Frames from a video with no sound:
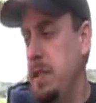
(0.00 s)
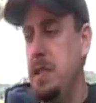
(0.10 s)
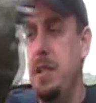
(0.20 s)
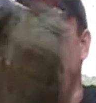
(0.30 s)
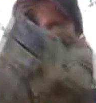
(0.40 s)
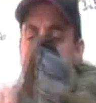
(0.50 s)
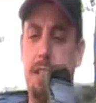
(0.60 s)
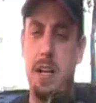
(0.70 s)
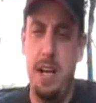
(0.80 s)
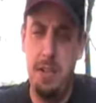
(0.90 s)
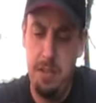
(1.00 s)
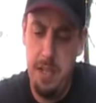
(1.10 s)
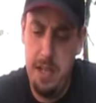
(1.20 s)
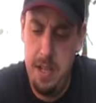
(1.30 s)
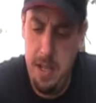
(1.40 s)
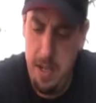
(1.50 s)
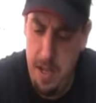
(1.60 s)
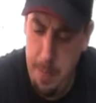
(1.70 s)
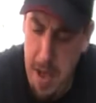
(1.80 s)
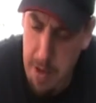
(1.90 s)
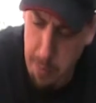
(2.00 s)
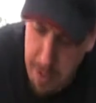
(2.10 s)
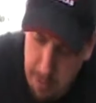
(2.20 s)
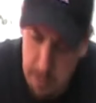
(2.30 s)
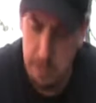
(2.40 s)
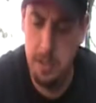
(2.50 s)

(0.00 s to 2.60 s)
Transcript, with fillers: It's a, it's an actually a, a battle belt,